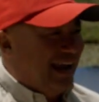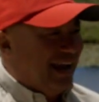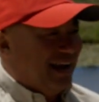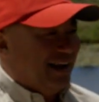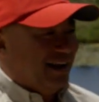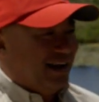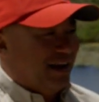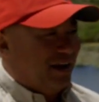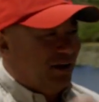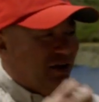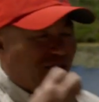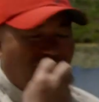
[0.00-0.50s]

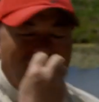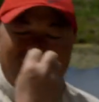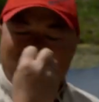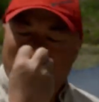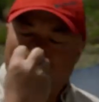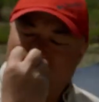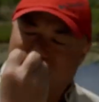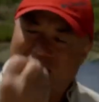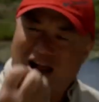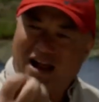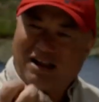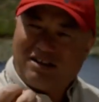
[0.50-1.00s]
and I'd use a
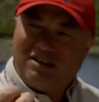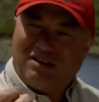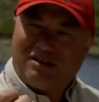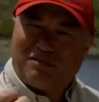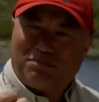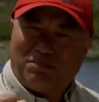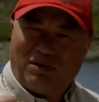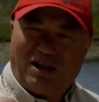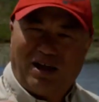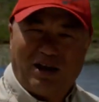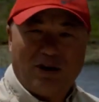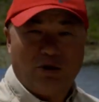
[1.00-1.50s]
practice
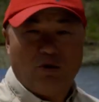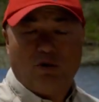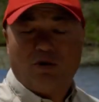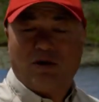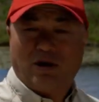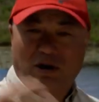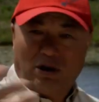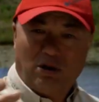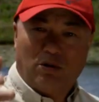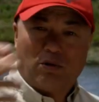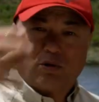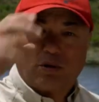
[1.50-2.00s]
plug or
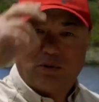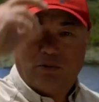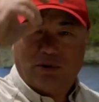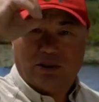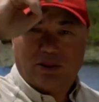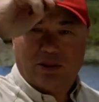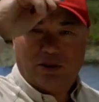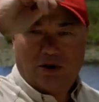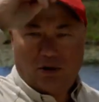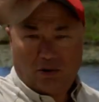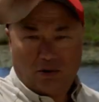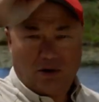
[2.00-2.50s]
a lure
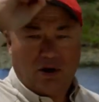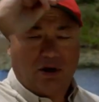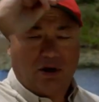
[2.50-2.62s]
with no